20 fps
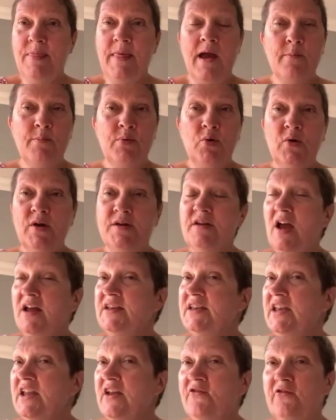that point,
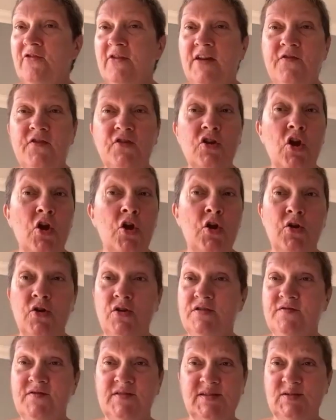I'd never even
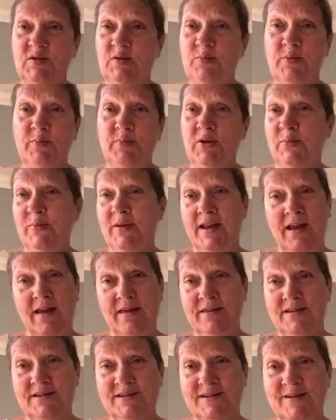heard of a suprapubic
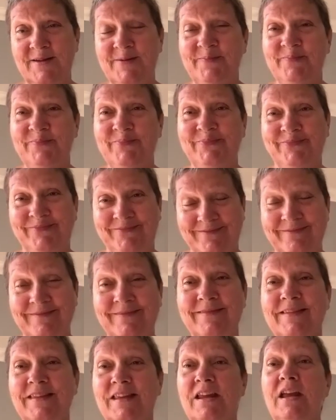catheter,
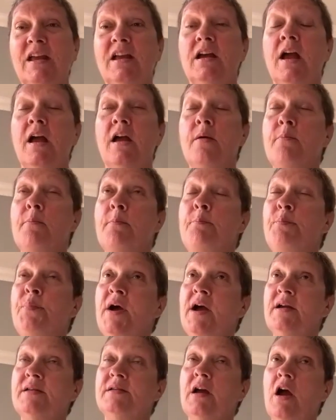mm-hmm. Mm-hmm. um,
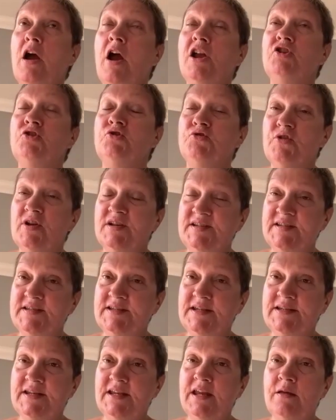but I
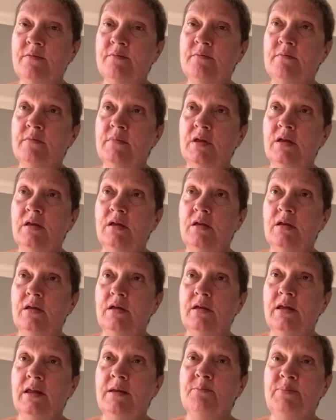trusted him
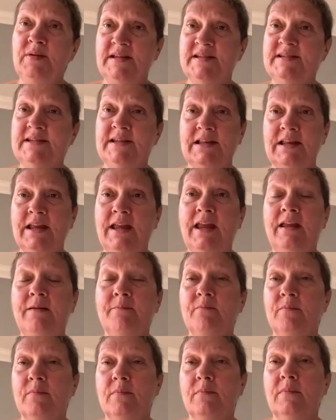mm-hmm. implicitly.
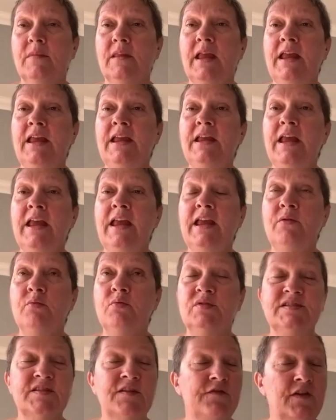He, he
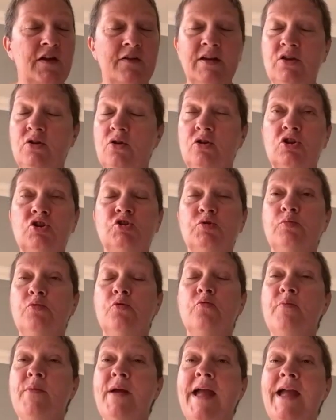was a very knowledgeable
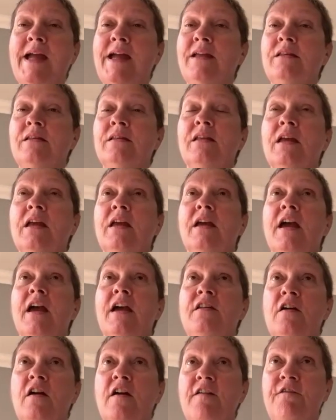man
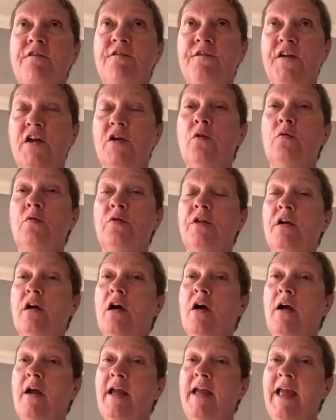and I felt that
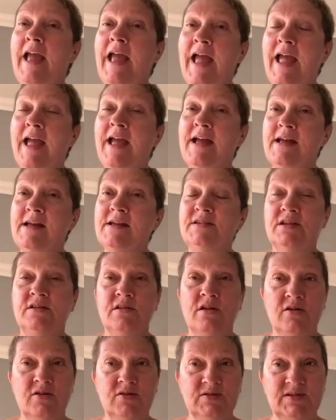I had an
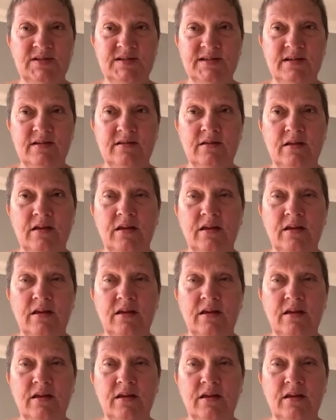answer